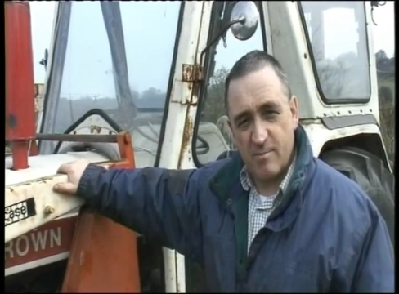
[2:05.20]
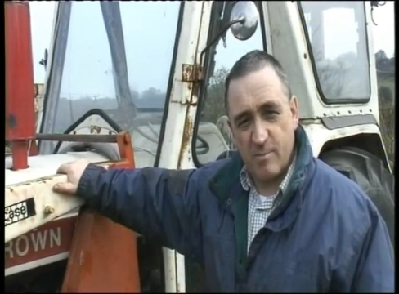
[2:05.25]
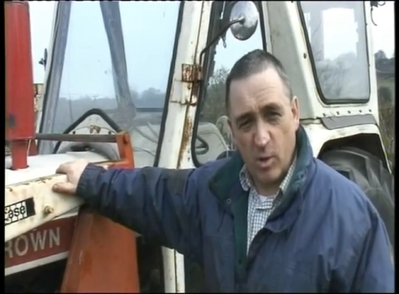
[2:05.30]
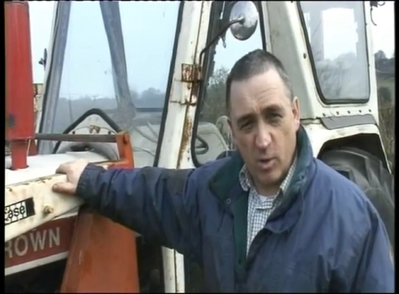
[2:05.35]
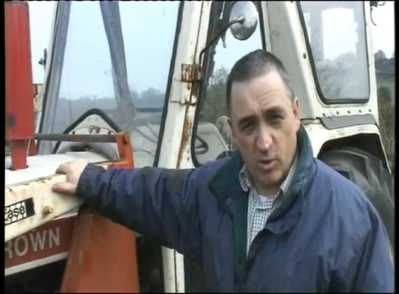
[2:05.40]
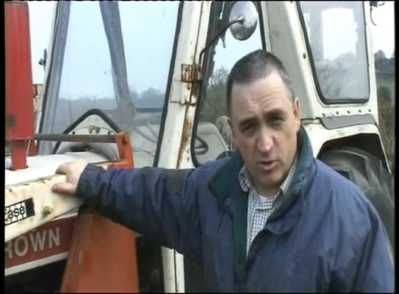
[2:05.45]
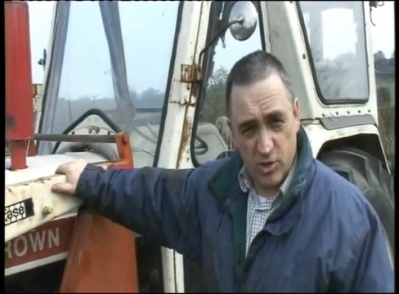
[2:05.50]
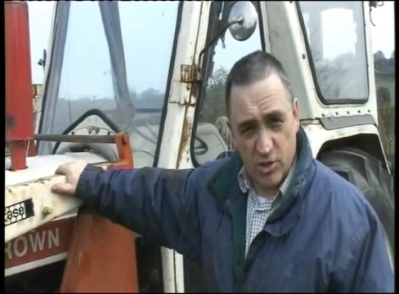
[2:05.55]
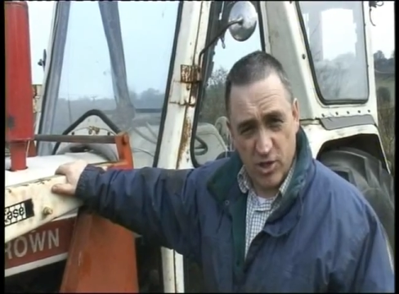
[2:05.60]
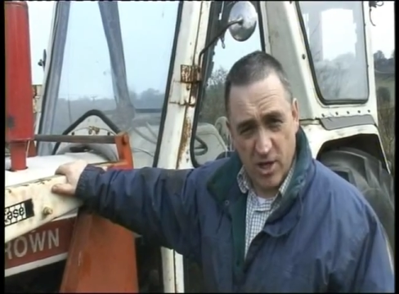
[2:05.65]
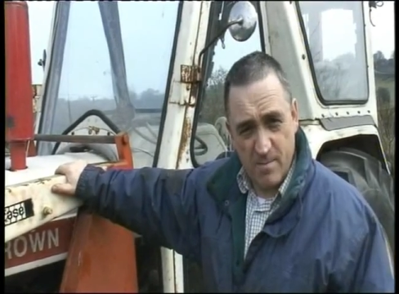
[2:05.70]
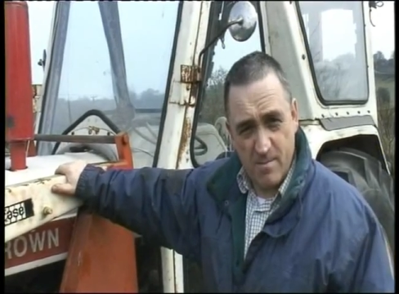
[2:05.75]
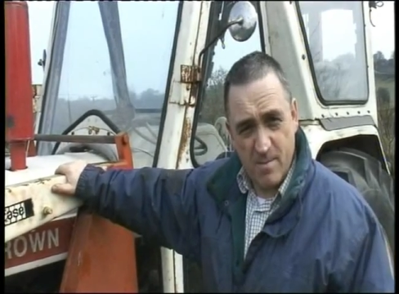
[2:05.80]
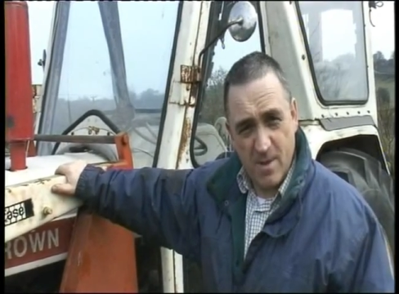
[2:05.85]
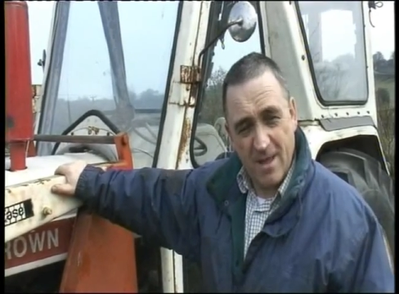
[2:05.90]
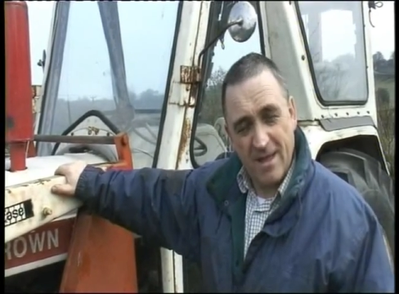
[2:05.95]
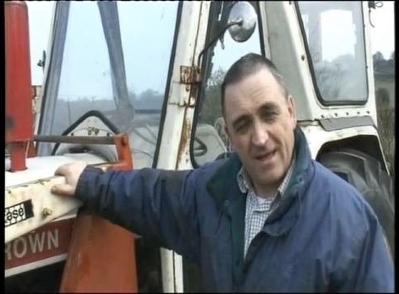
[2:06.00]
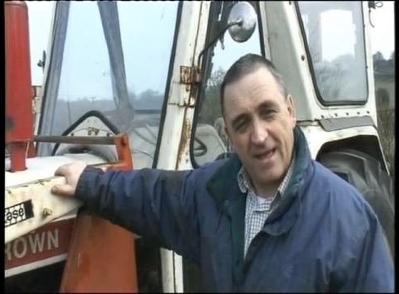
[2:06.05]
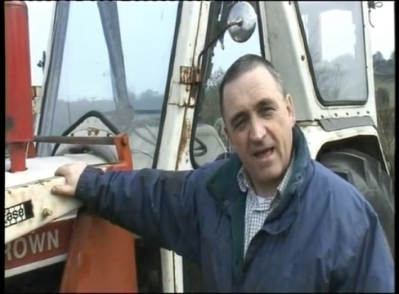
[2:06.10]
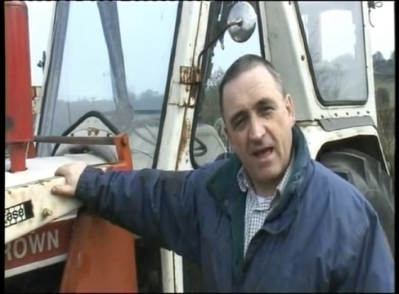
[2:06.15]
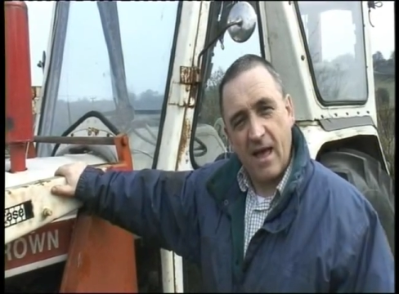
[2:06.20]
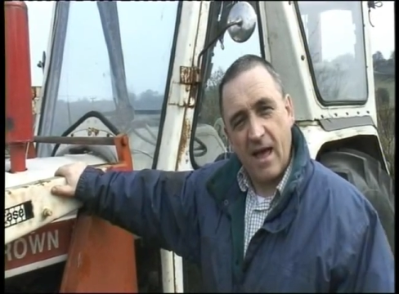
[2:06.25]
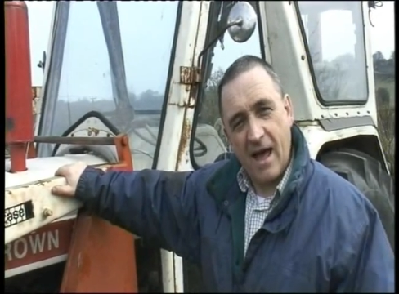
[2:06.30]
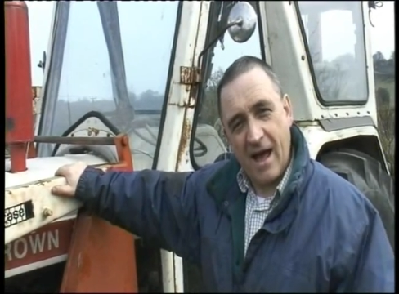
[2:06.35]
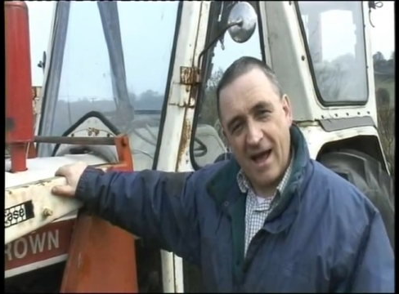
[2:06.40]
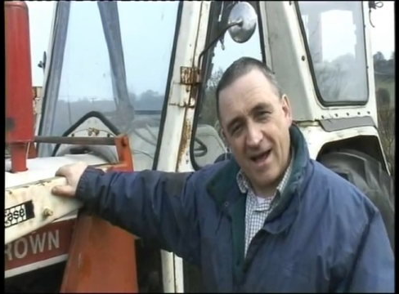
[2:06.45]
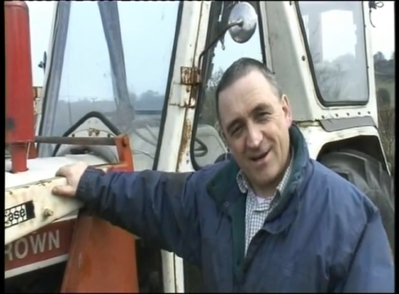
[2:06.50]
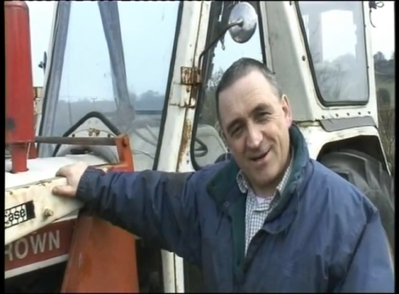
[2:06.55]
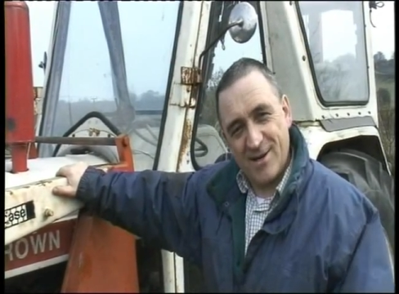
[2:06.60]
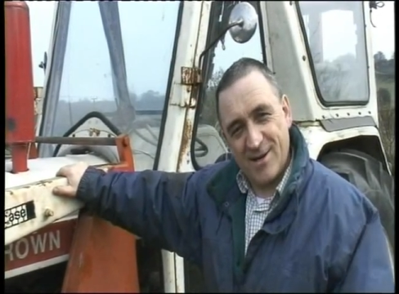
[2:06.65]
poached him,
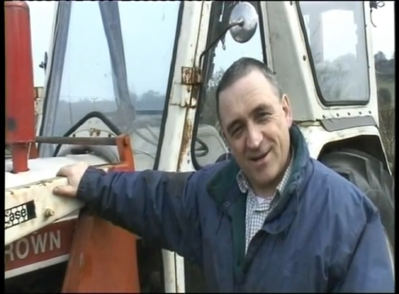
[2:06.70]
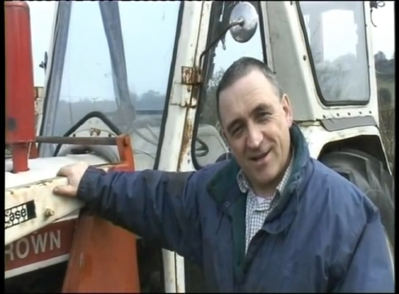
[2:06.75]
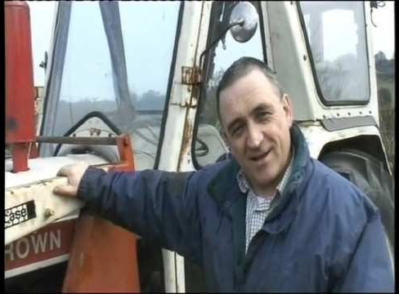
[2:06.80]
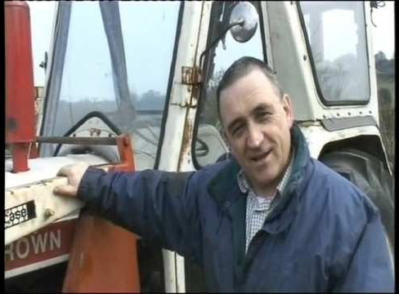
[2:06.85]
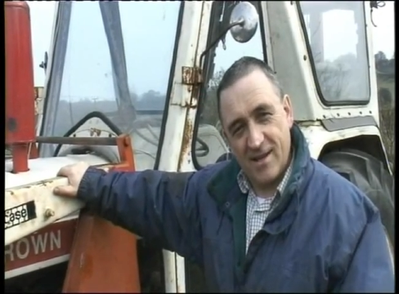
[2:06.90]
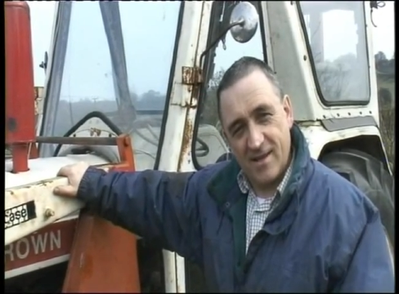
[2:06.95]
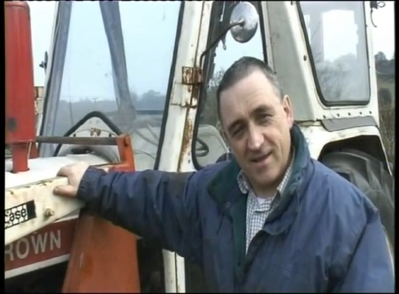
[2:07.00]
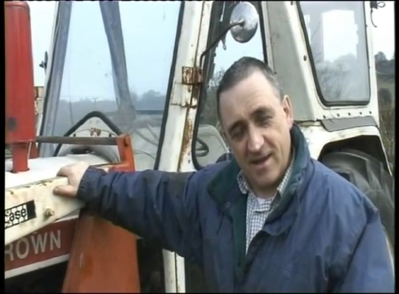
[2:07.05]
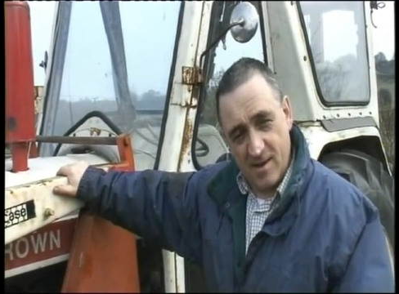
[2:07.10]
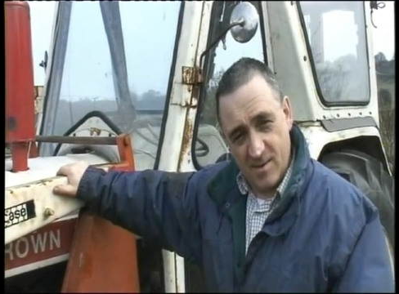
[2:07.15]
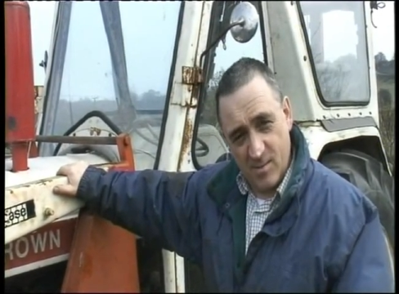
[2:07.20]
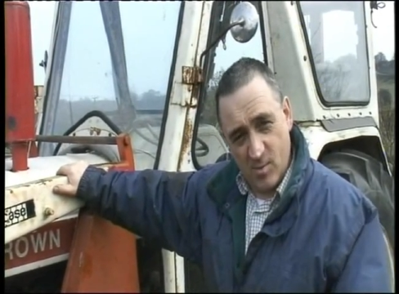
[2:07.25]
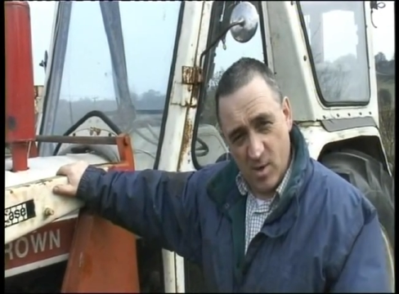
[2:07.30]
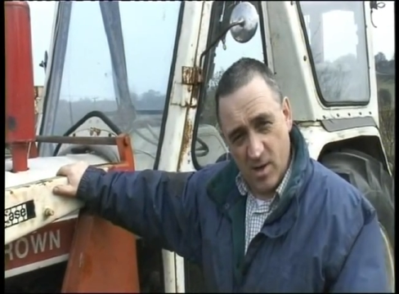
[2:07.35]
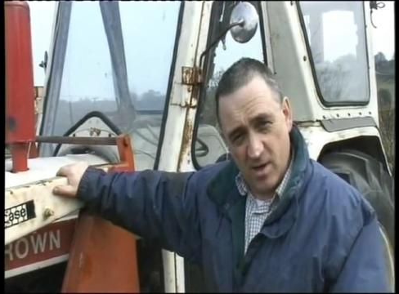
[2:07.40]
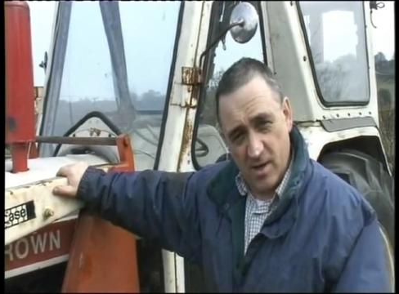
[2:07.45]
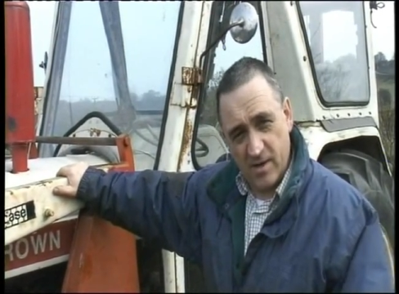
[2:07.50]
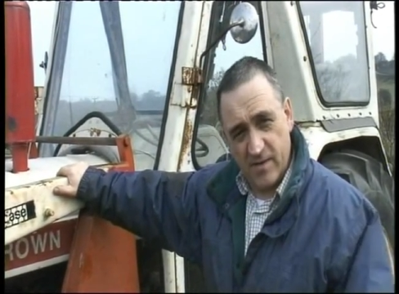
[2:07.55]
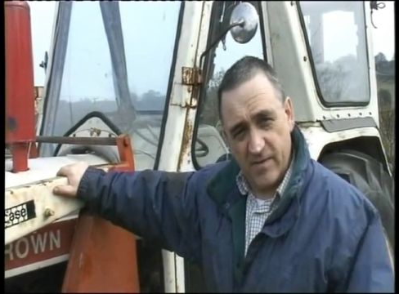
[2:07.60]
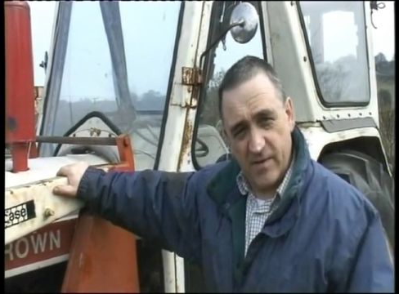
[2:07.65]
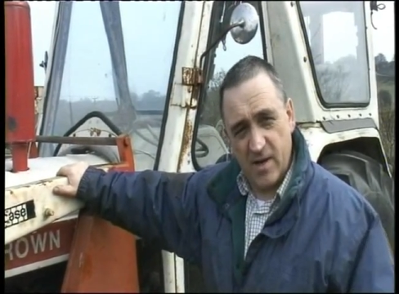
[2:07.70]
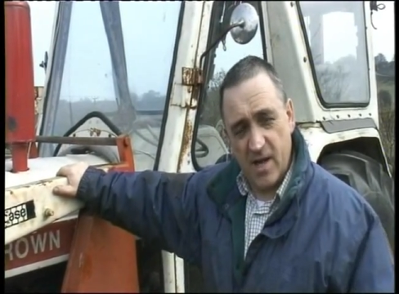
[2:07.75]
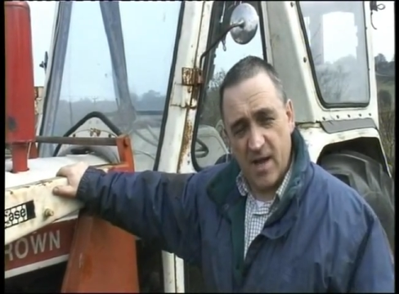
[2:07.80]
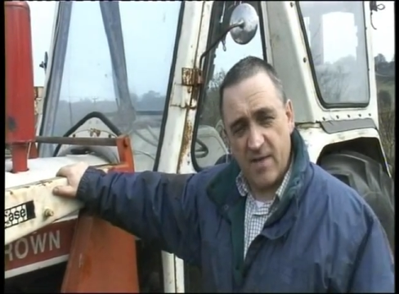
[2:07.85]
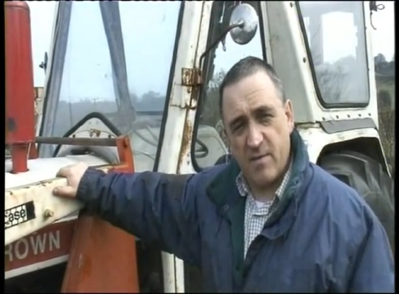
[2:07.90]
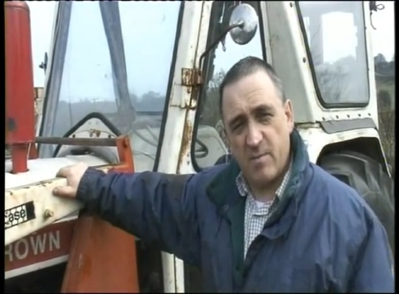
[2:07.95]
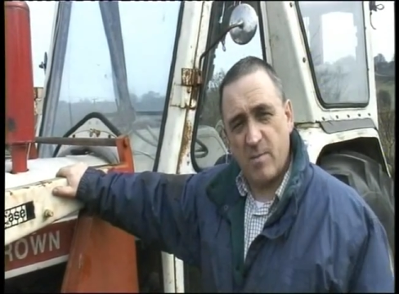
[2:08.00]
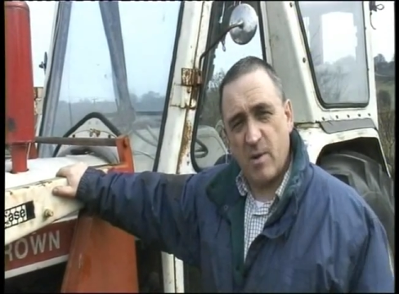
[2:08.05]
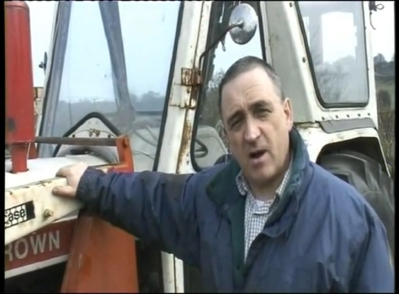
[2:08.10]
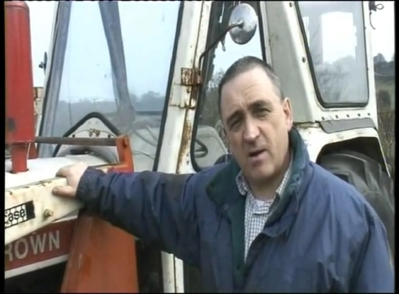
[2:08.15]
and he then worked for
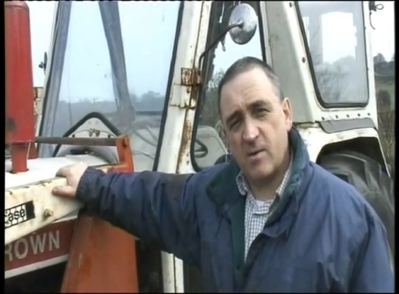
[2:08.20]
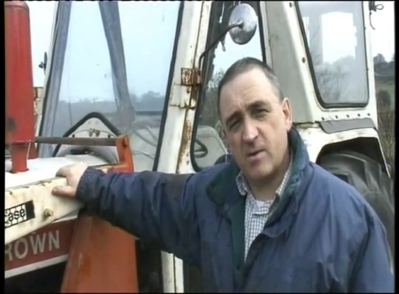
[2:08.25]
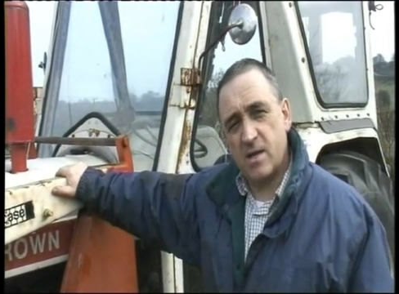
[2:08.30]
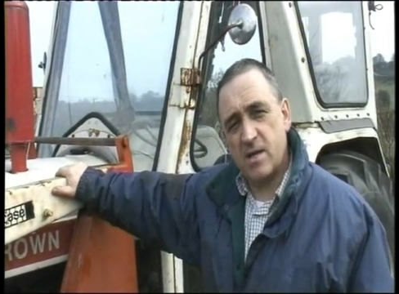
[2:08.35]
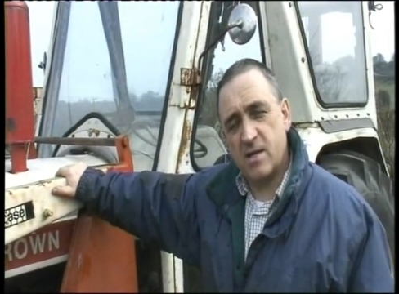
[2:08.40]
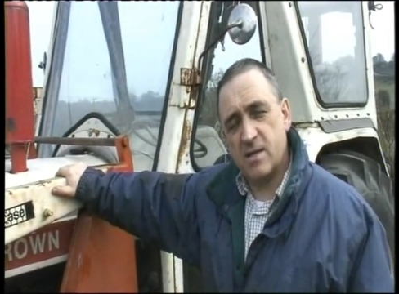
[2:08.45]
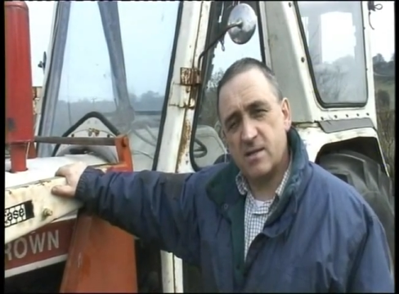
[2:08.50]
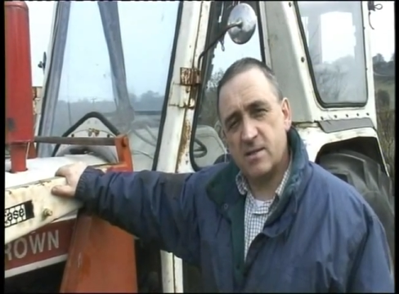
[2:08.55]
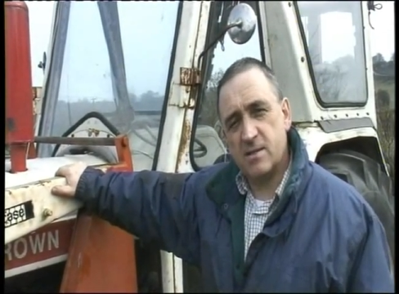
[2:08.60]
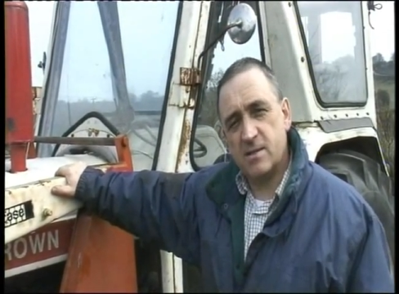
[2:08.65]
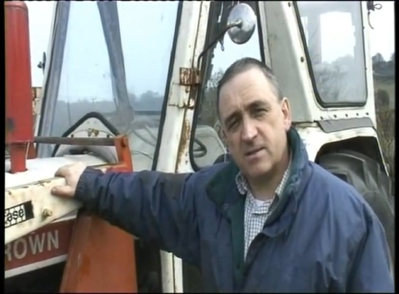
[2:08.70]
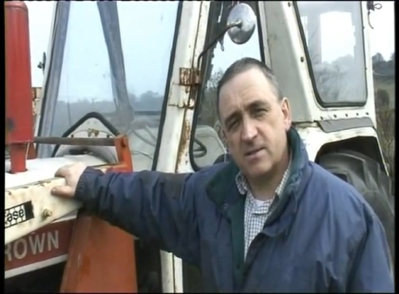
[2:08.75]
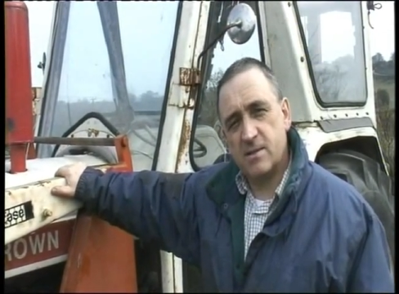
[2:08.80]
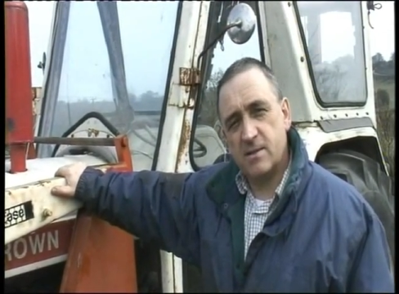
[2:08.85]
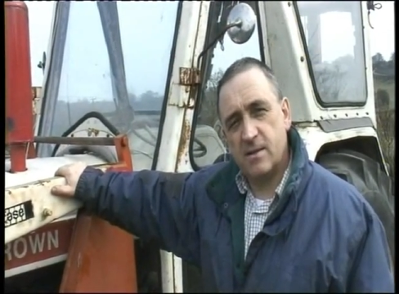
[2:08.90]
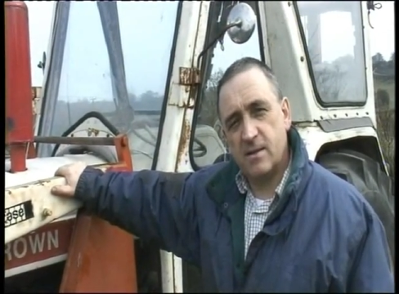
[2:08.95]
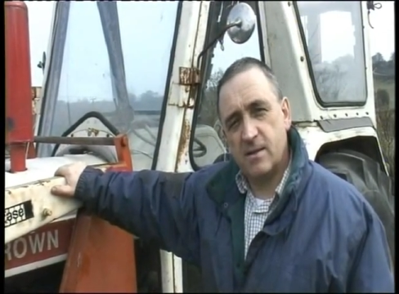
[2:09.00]
David Brown Gears.